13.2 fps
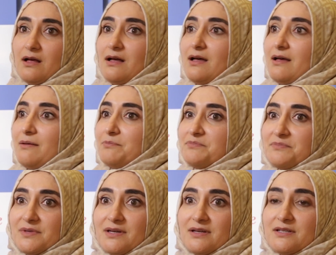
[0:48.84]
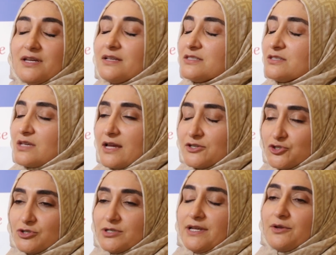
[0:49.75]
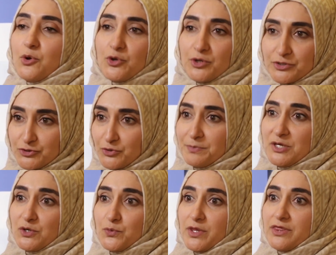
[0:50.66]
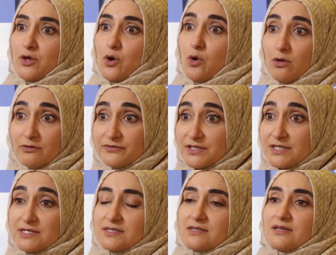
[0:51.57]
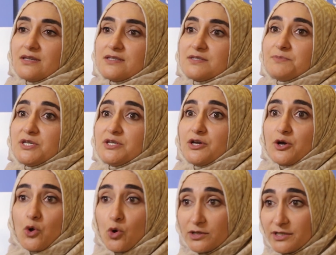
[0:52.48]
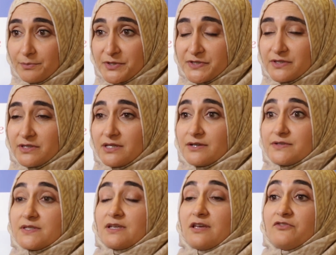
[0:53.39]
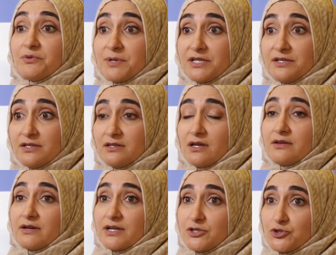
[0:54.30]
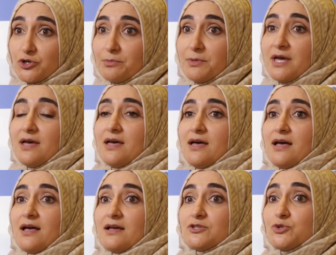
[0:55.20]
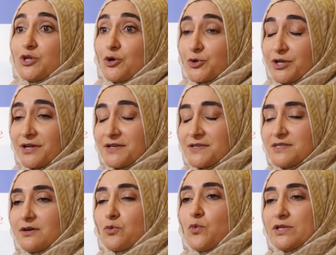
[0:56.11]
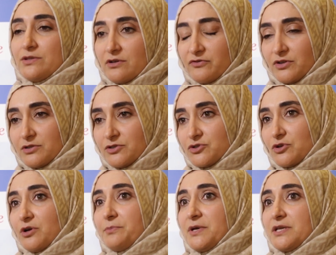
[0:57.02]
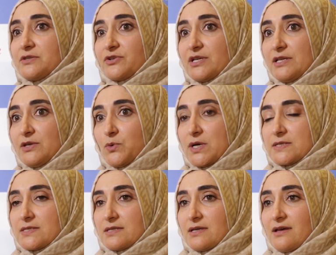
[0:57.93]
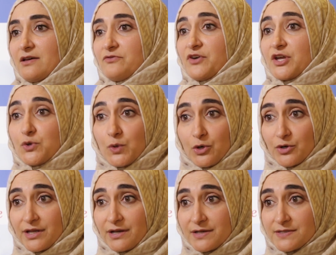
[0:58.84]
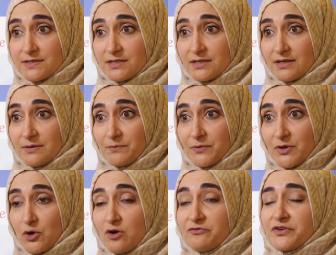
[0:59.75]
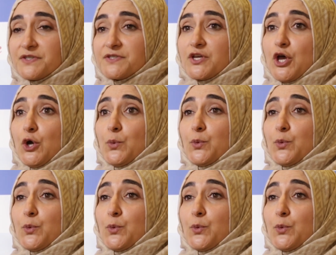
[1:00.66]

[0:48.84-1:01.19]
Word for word: It's actually an honor to be with all these speakers, all the presenters. Everybody did a great job. To the organizer, wonderful job. It really was a very well organized conference.